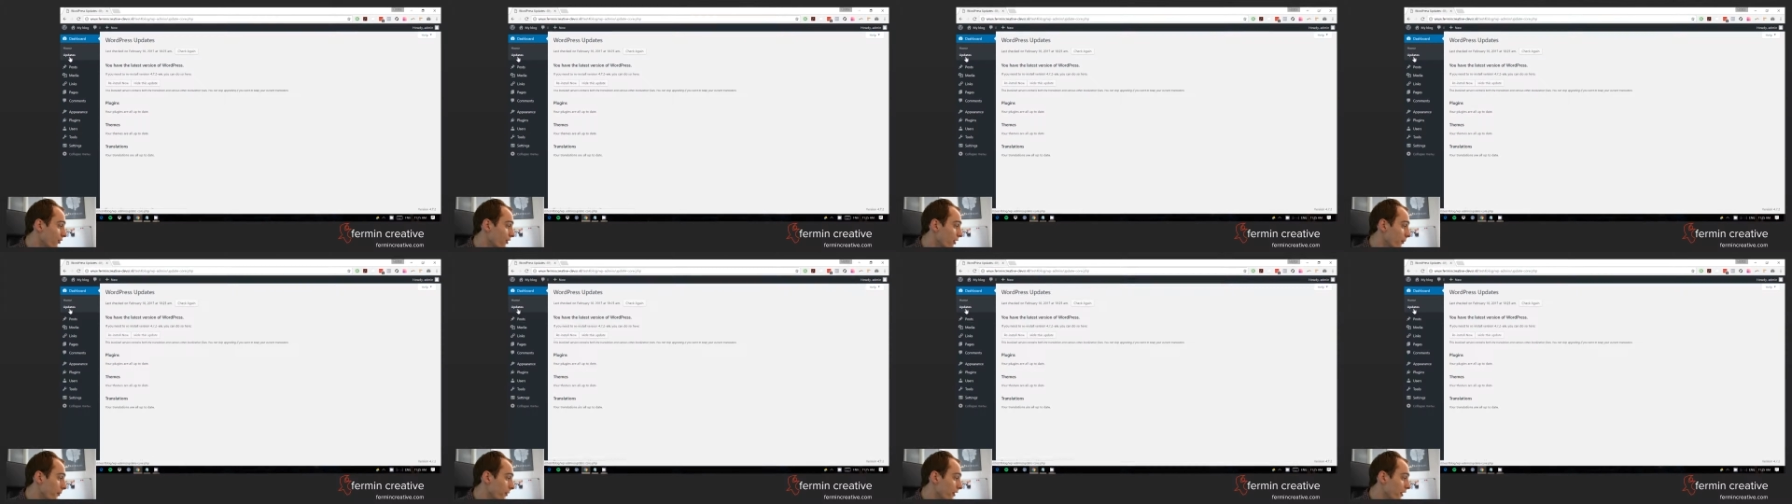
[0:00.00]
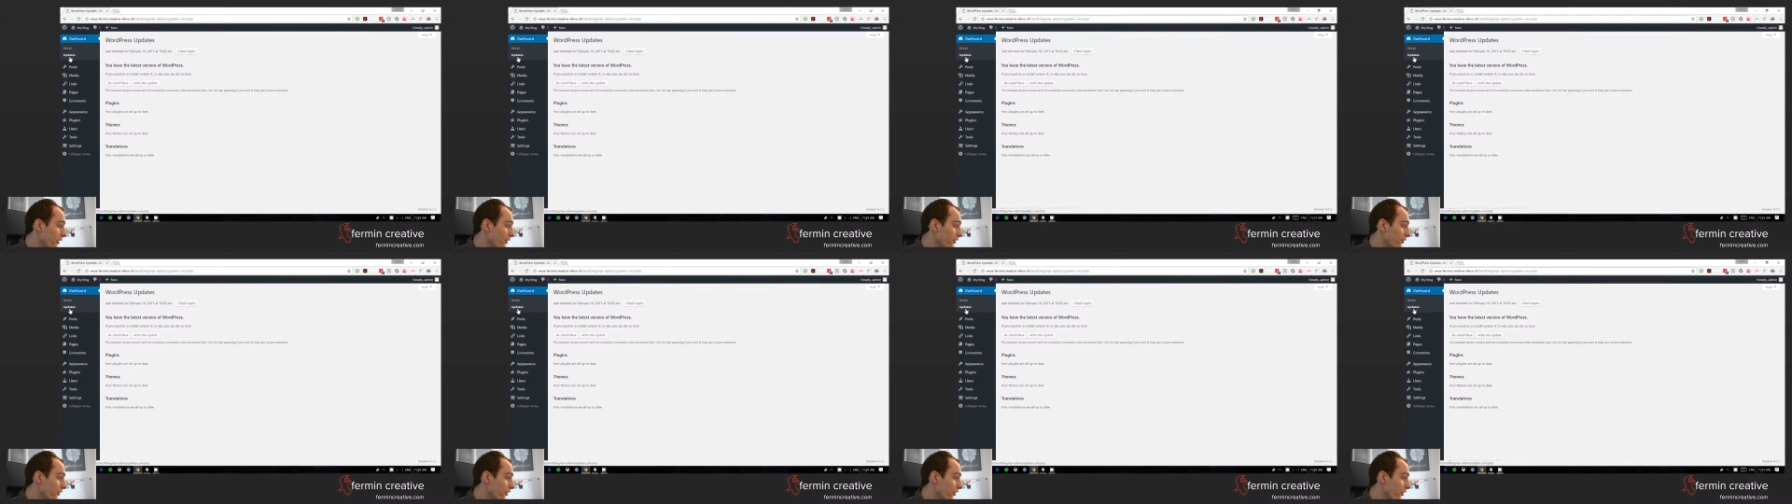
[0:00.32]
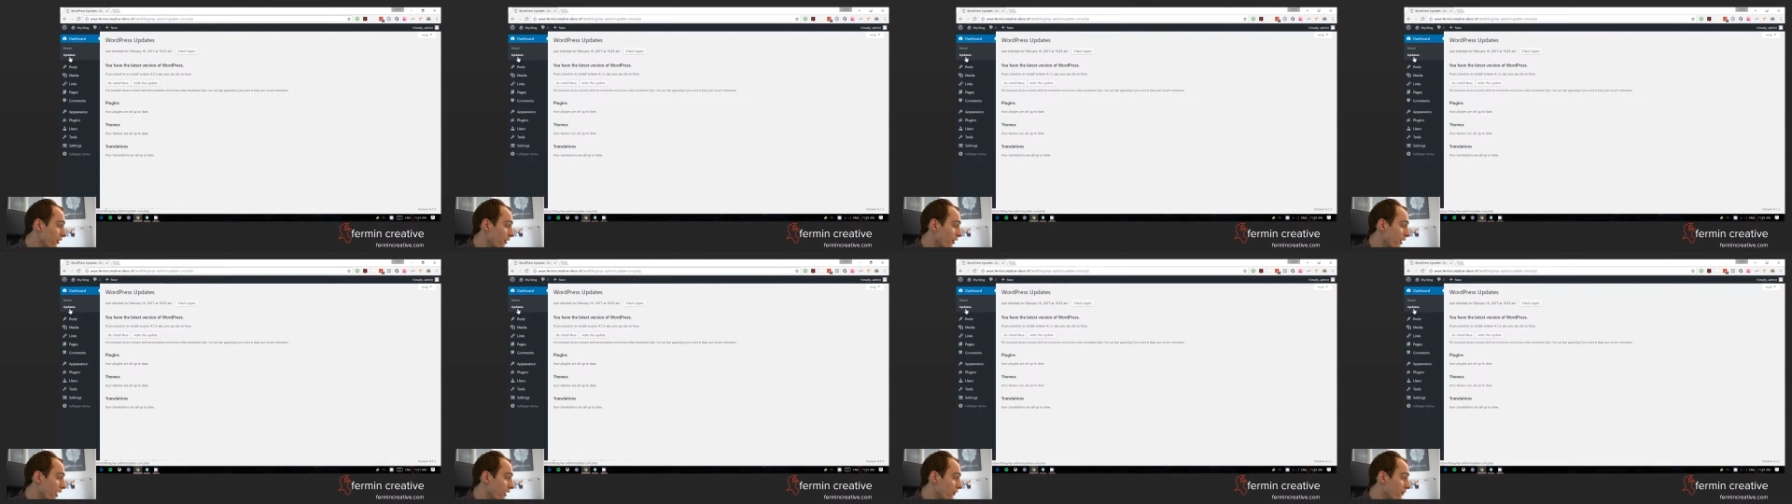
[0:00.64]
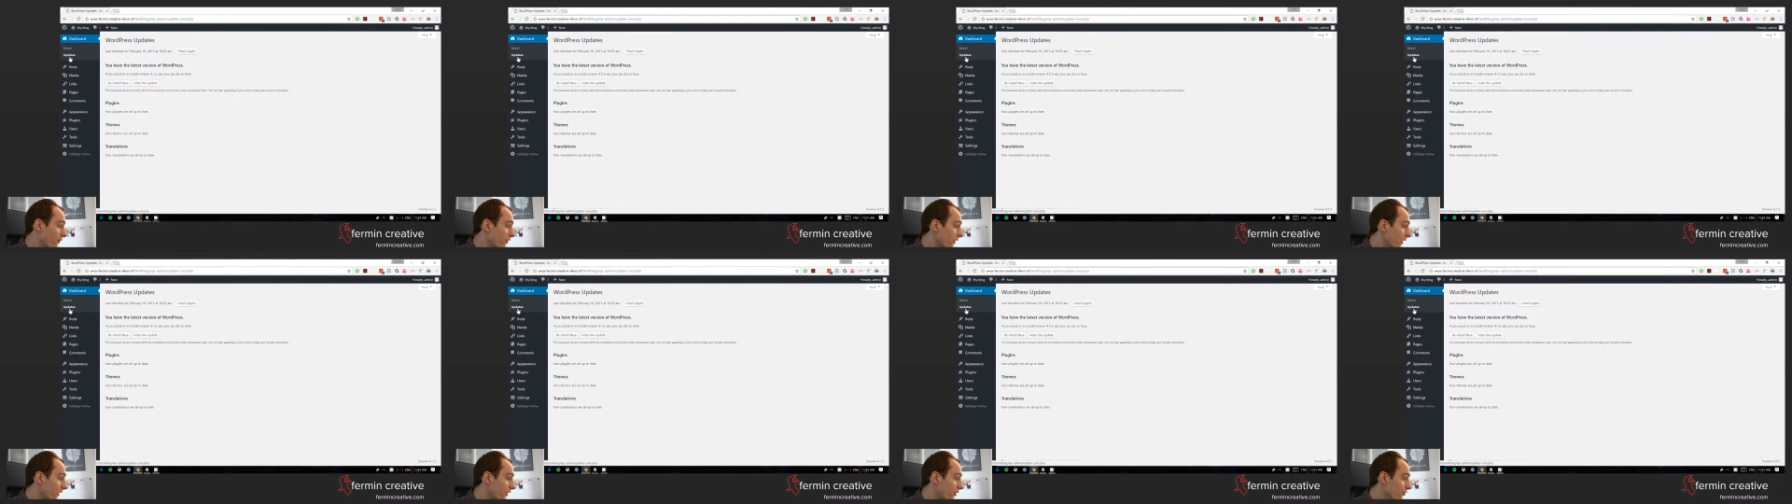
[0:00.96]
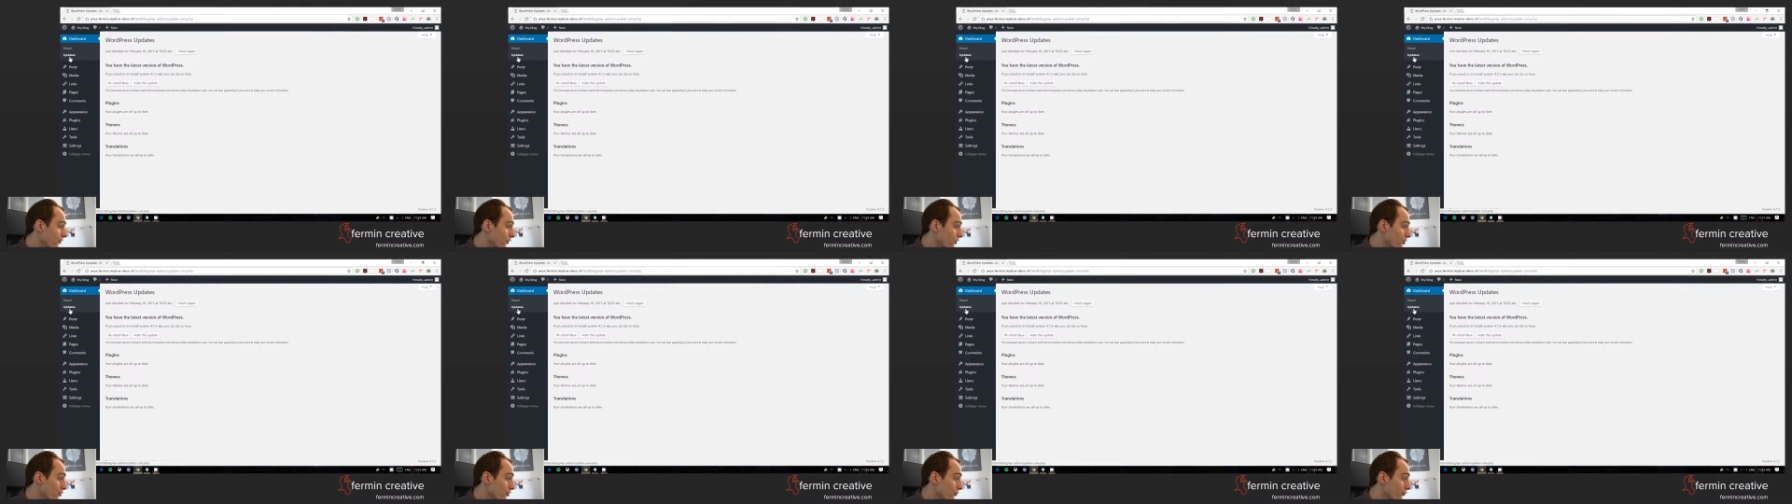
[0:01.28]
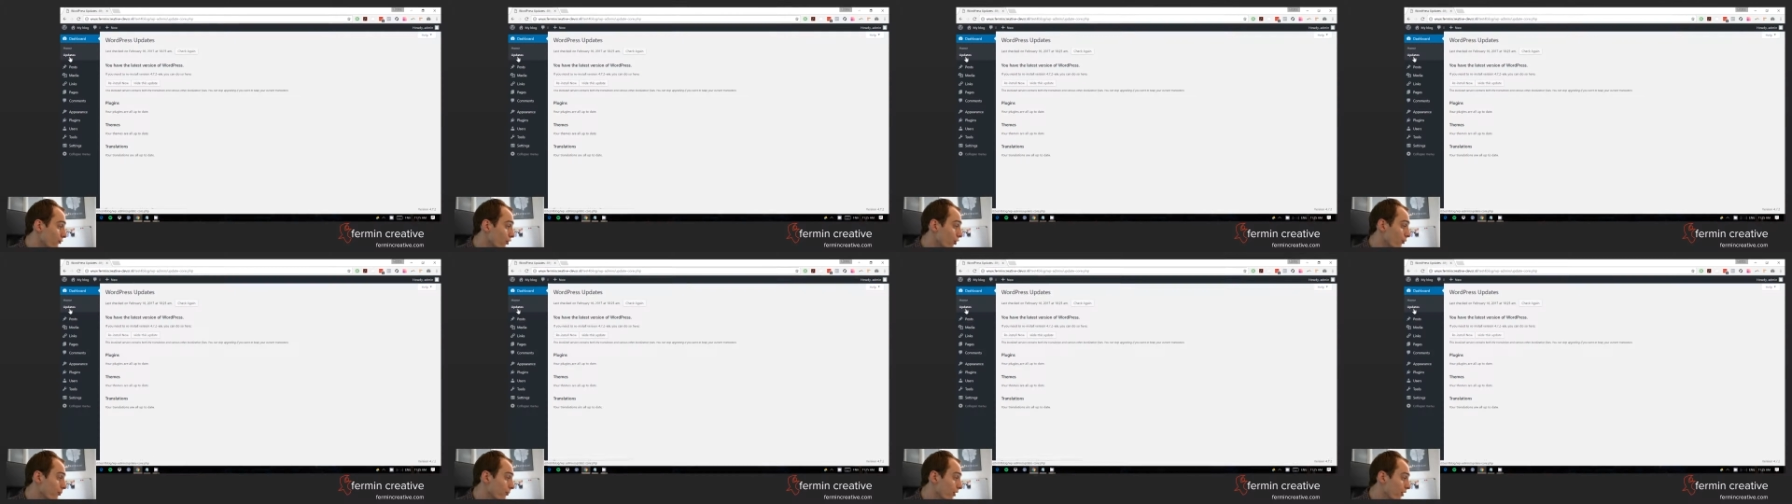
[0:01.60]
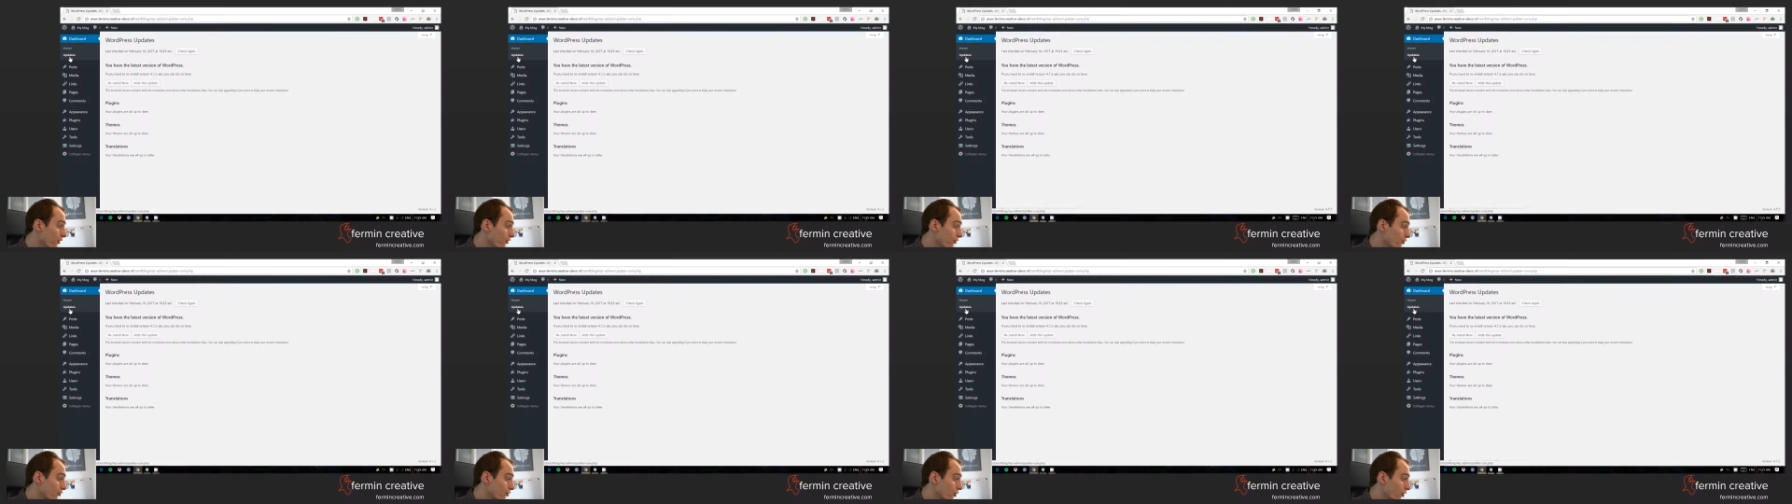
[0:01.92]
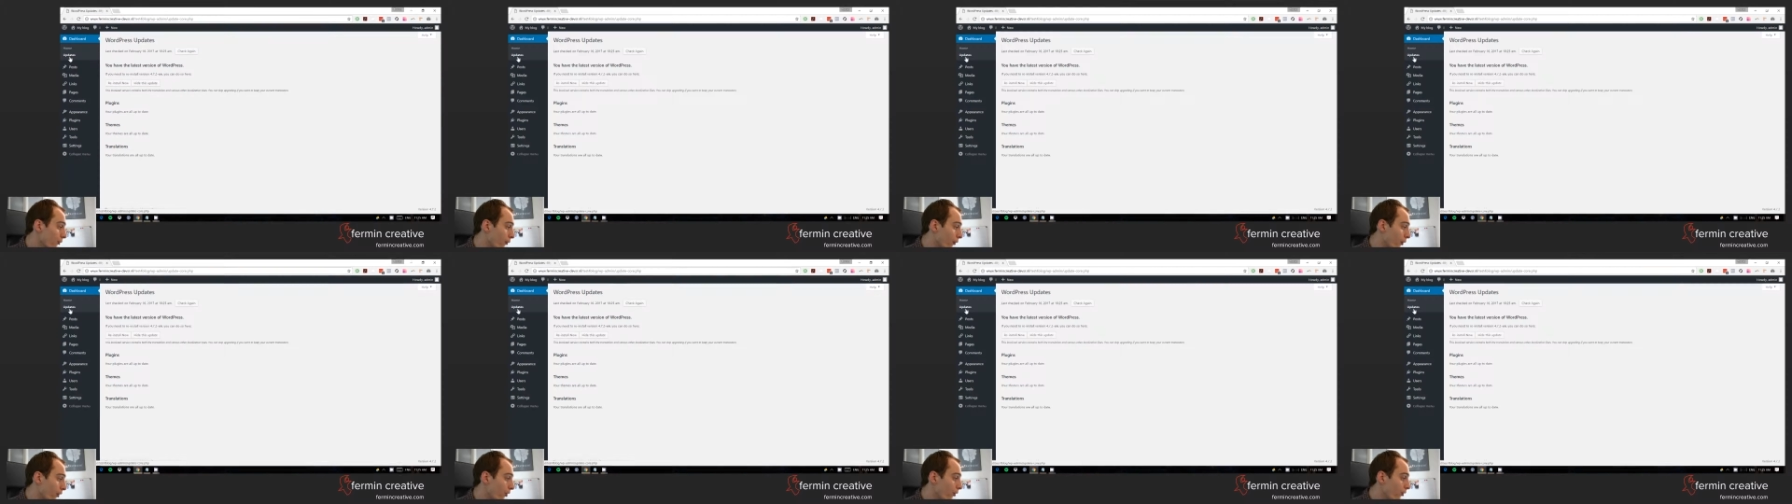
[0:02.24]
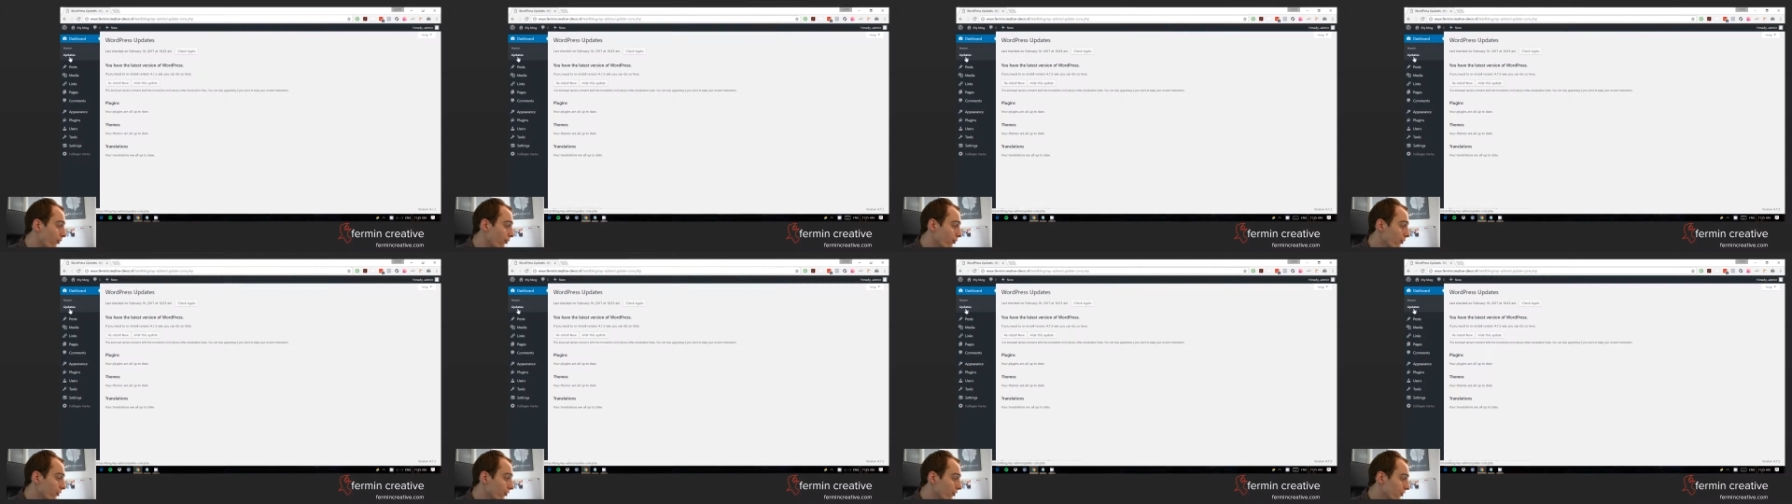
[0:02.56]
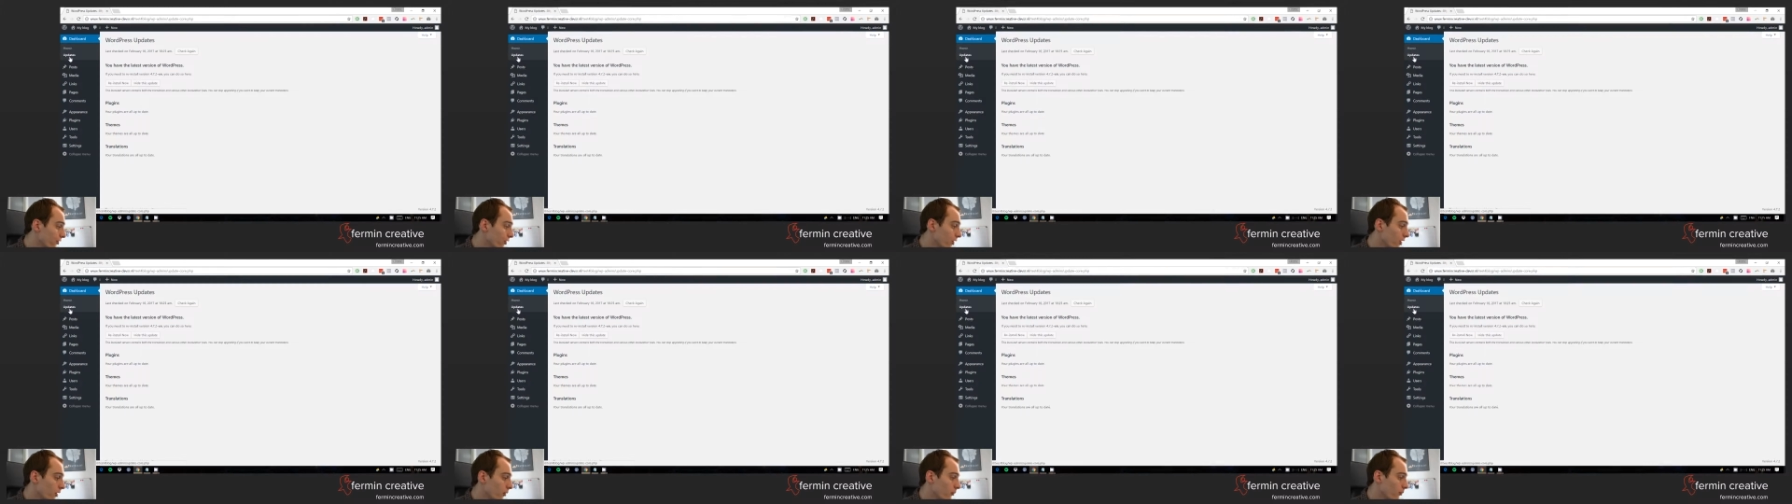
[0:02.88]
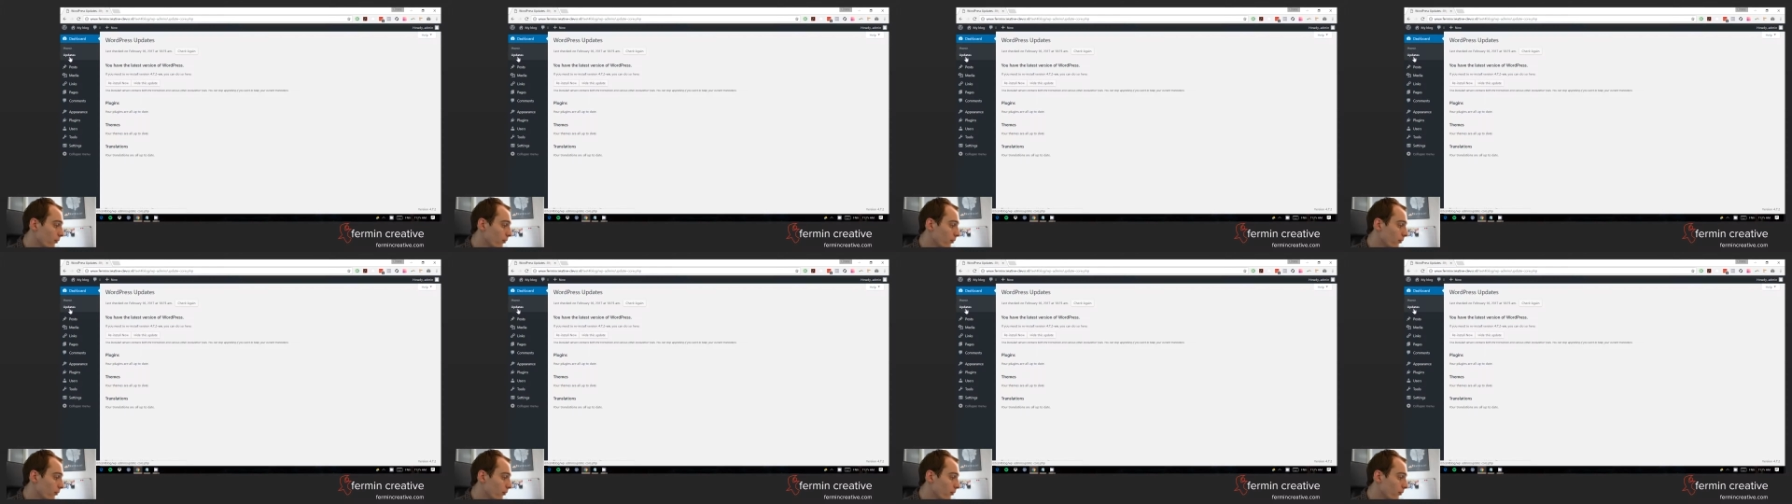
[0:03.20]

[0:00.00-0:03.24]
will tell me that I have the latest version of WordPress, so we're all good.